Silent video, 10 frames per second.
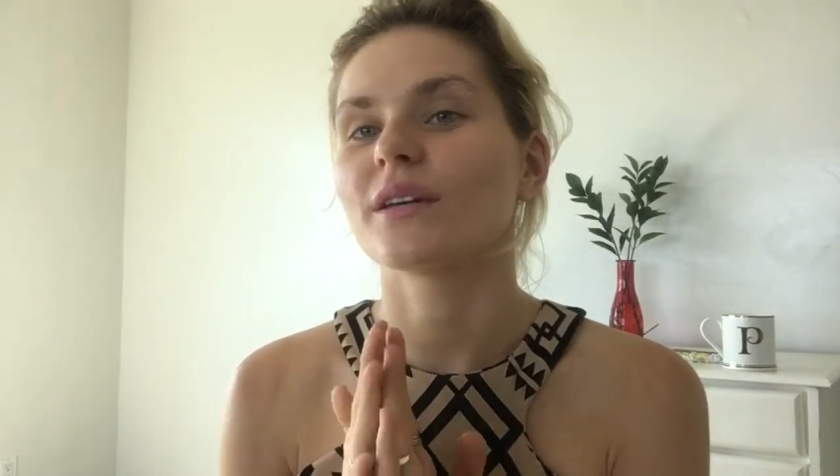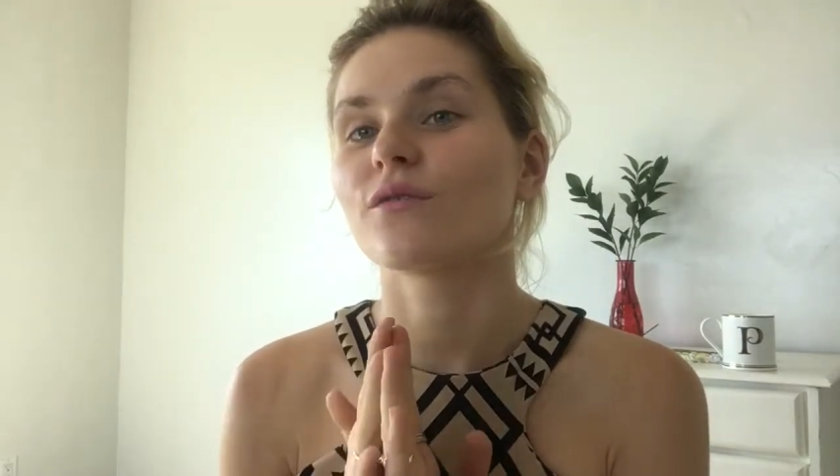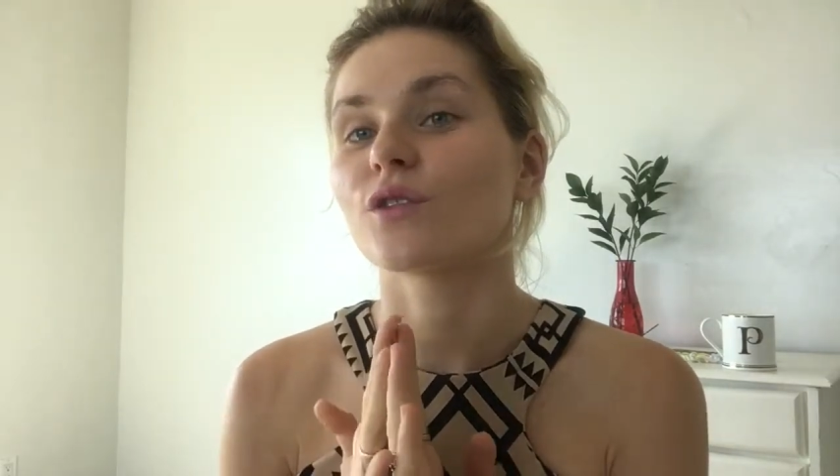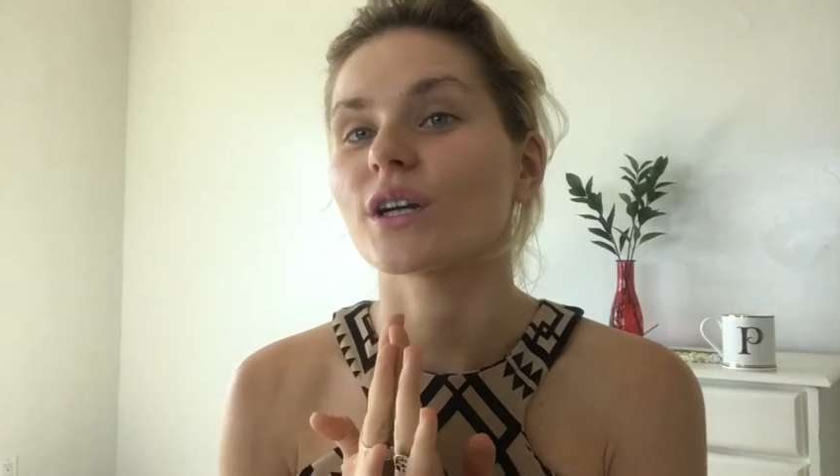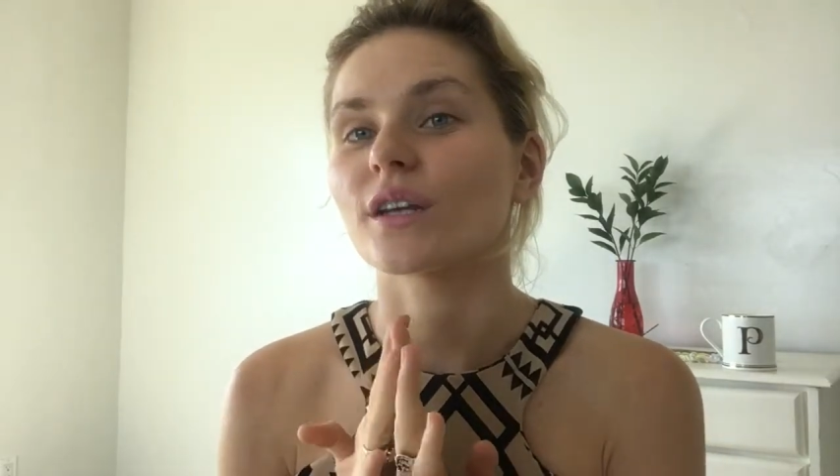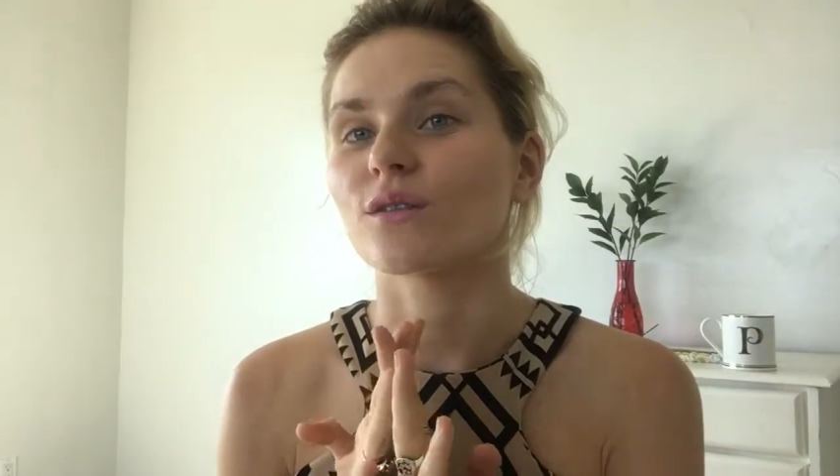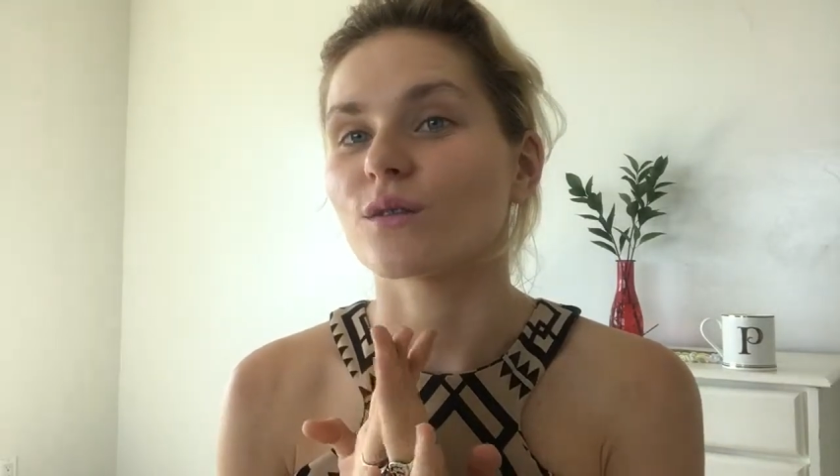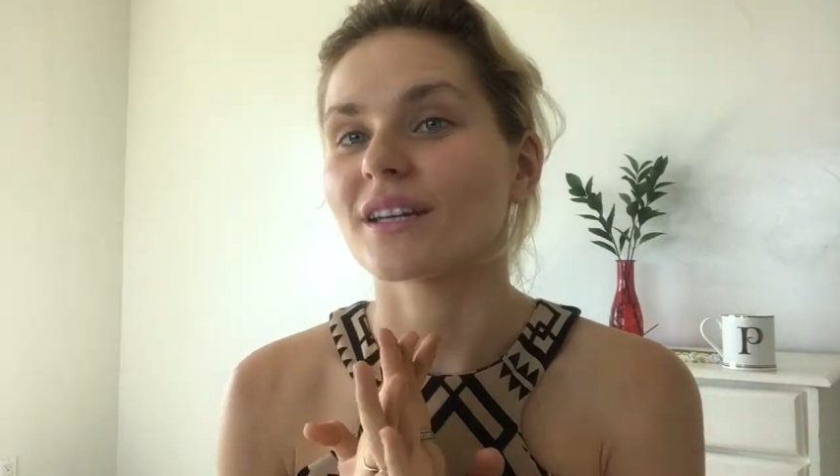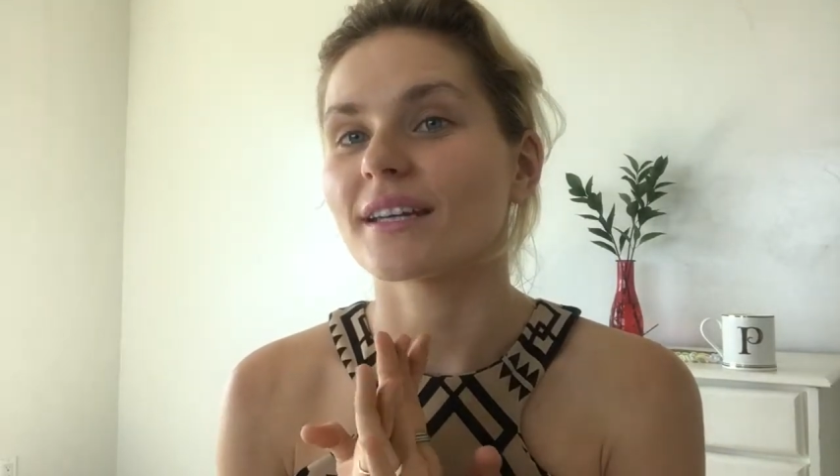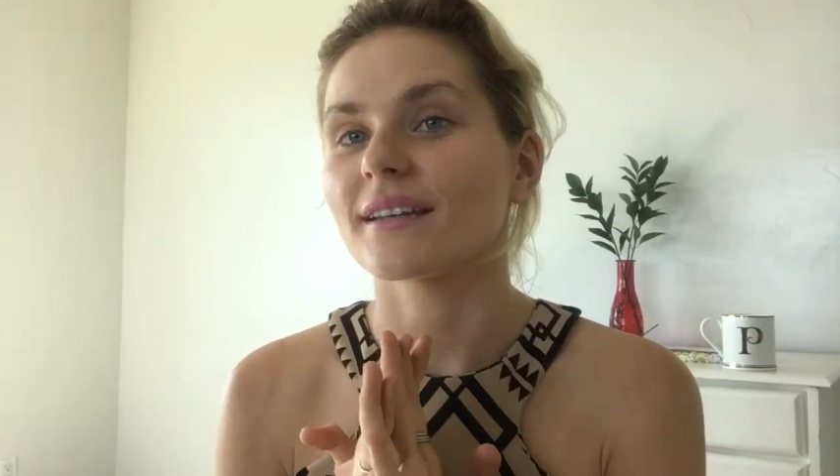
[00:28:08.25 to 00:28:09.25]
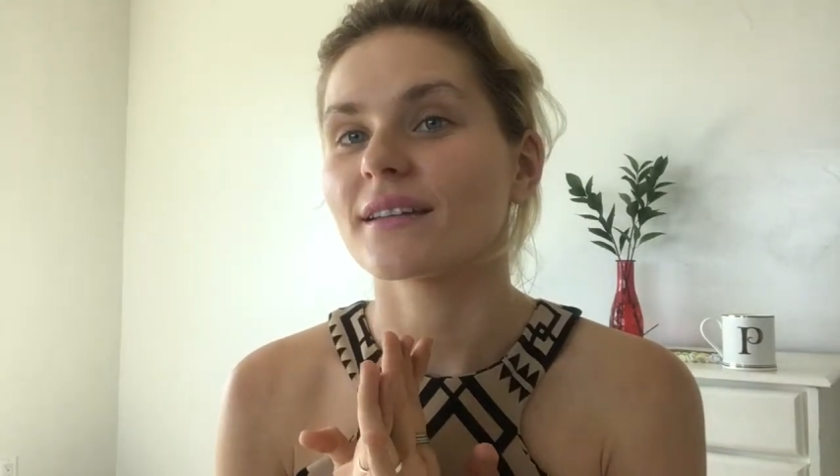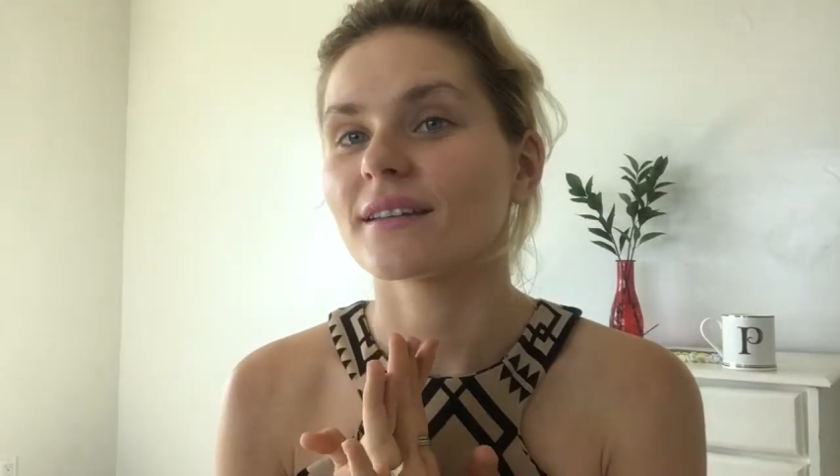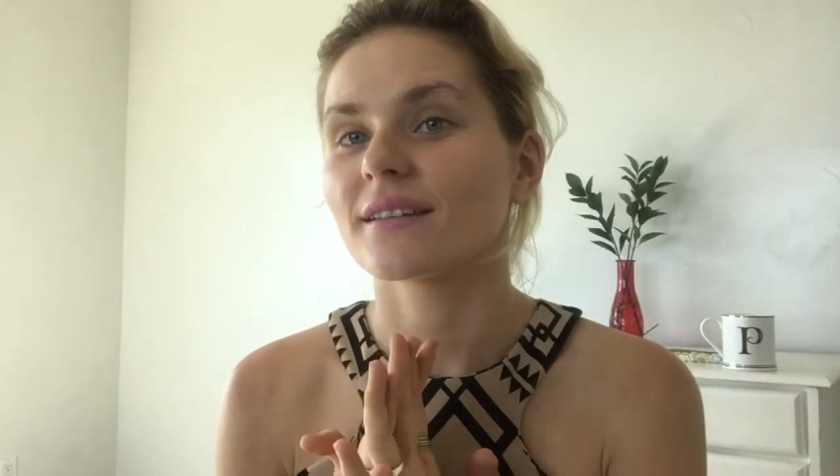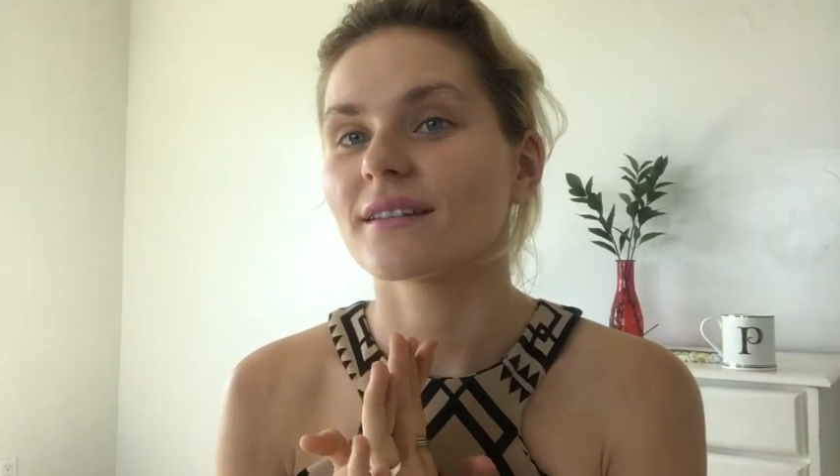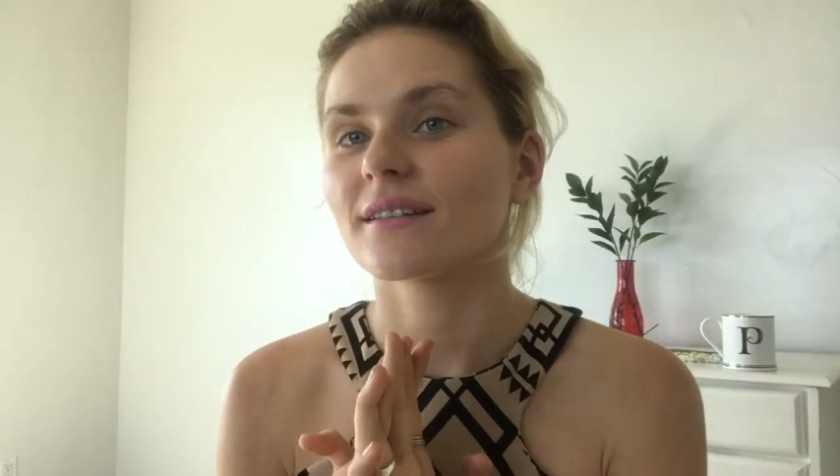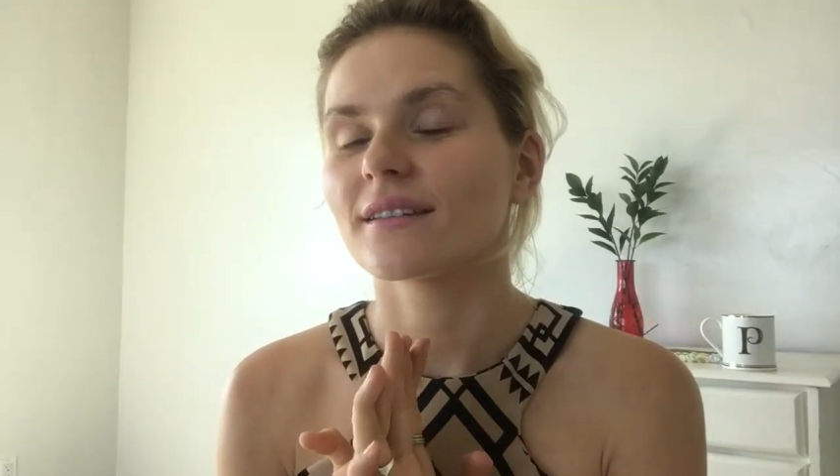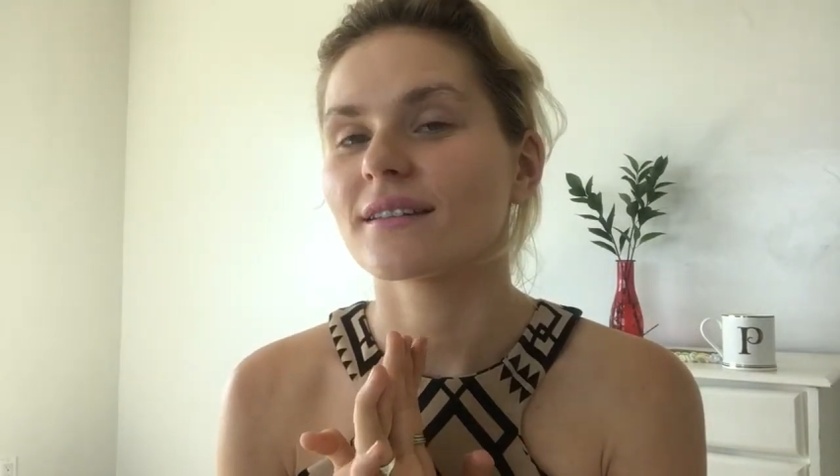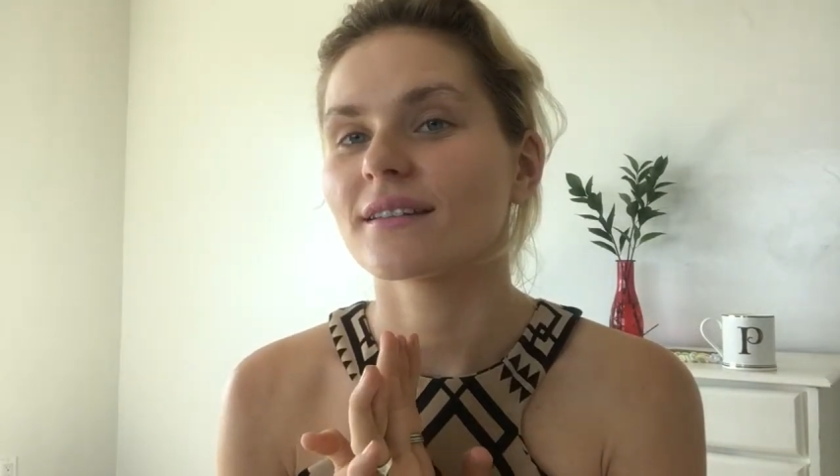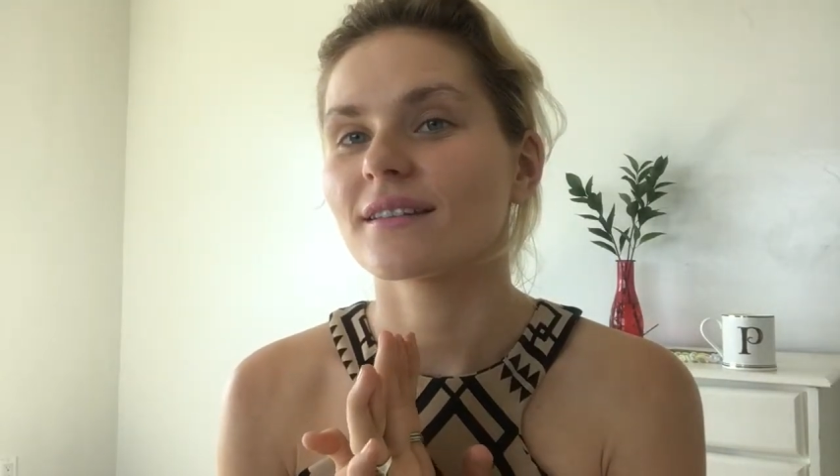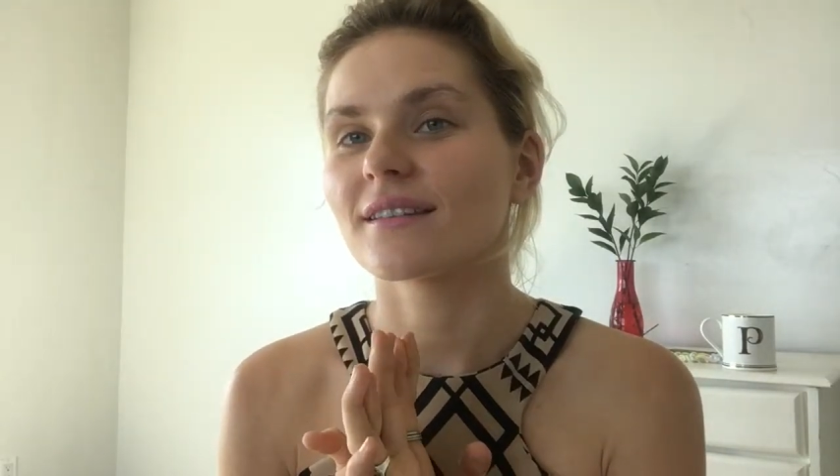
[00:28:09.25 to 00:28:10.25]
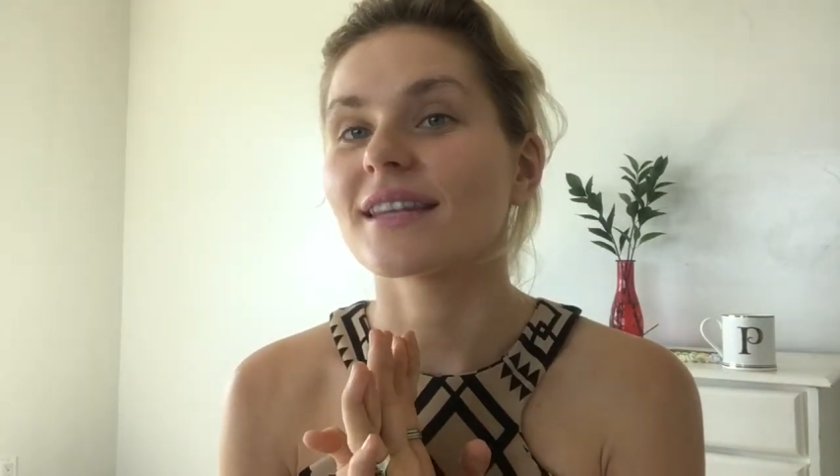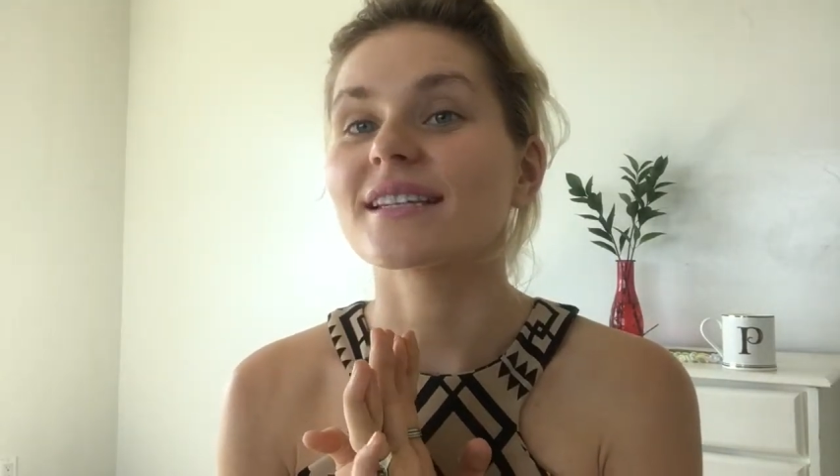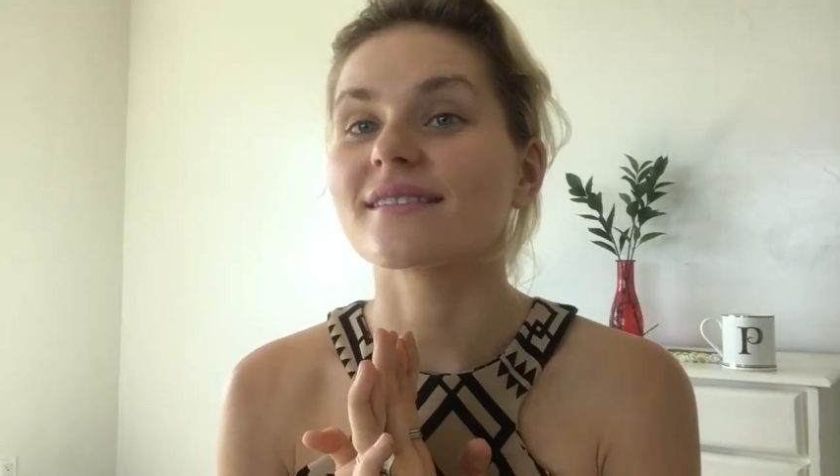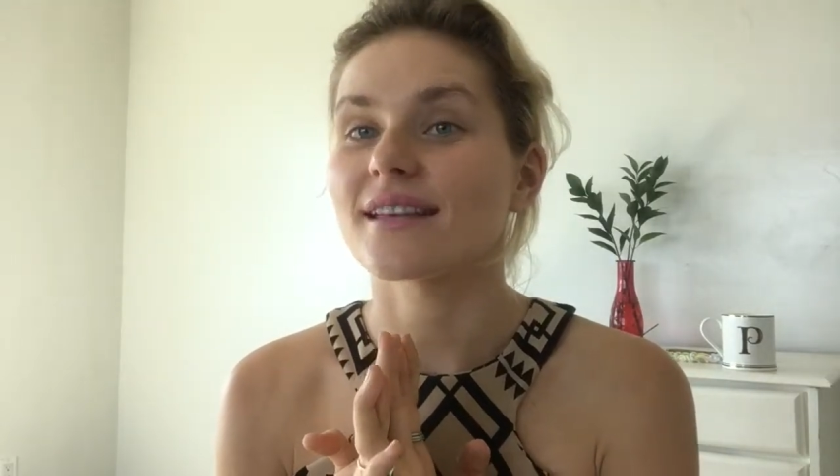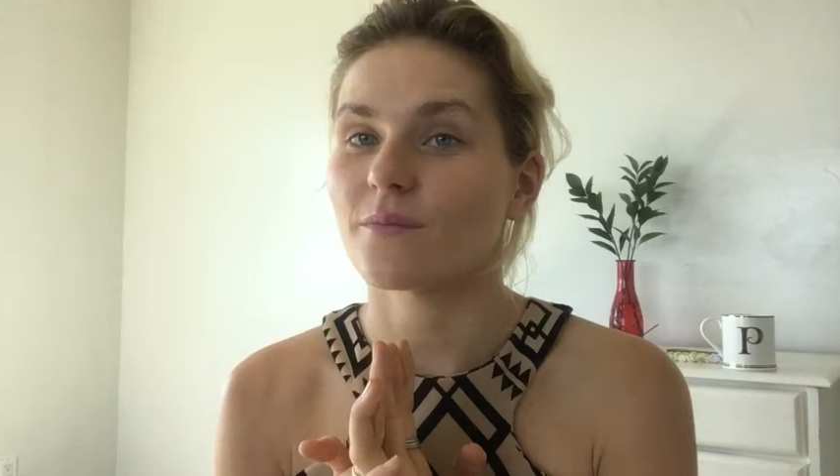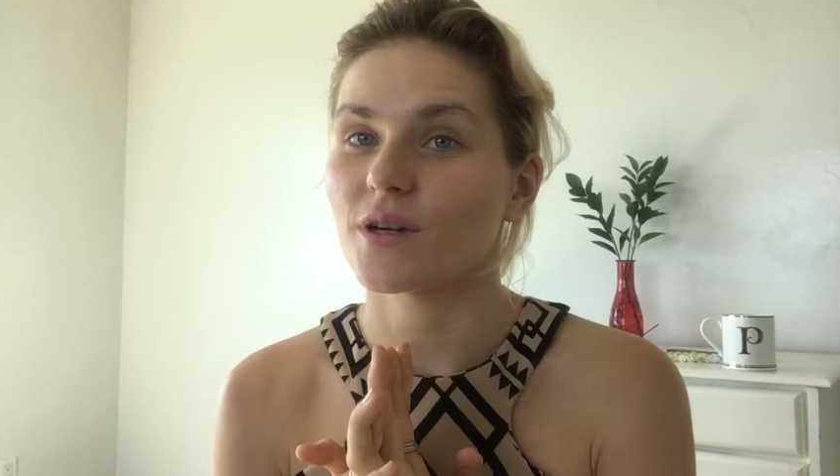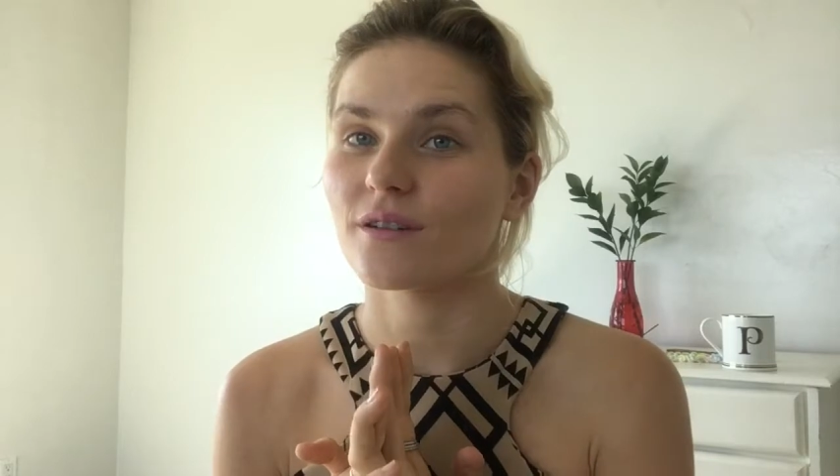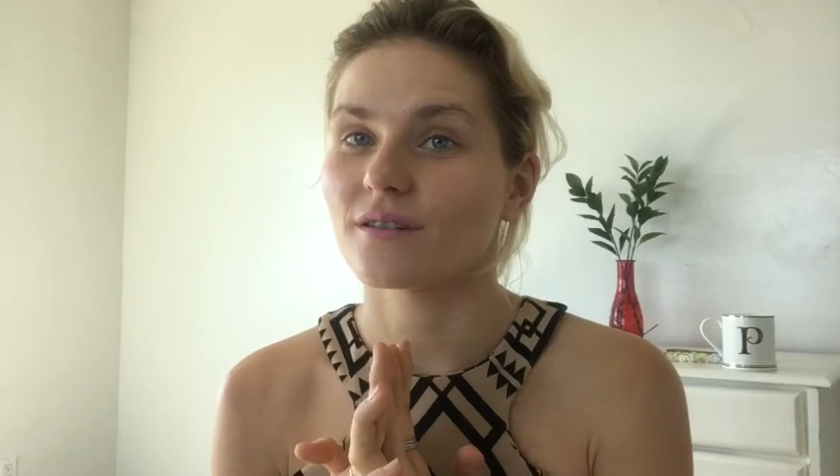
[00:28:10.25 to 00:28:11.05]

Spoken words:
43 this summer.